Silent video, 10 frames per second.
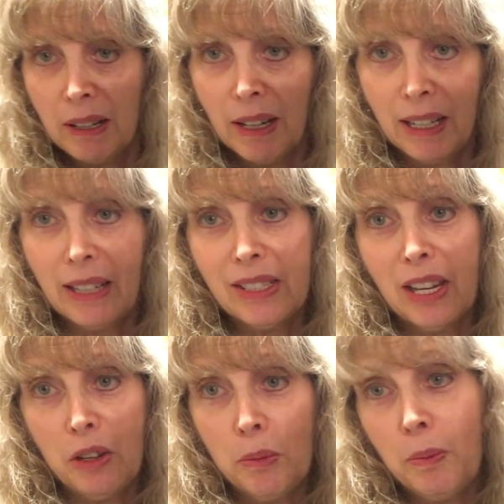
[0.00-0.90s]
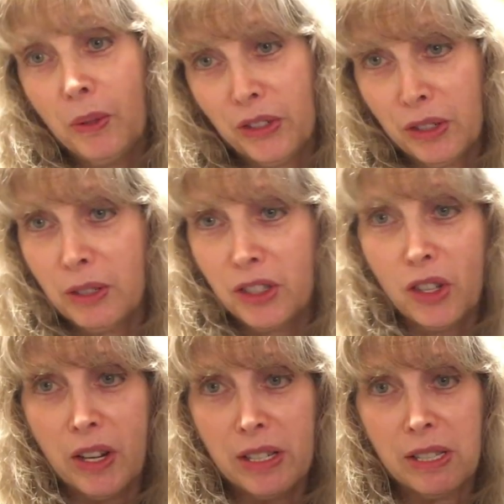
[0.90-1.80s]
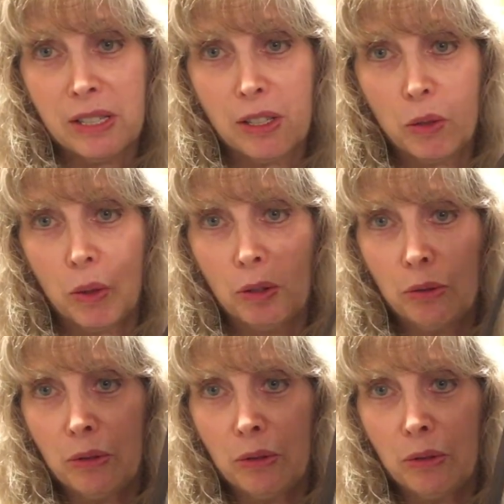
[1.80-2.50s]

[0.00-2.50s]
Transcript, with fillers: And I'll tell you what the size is and all.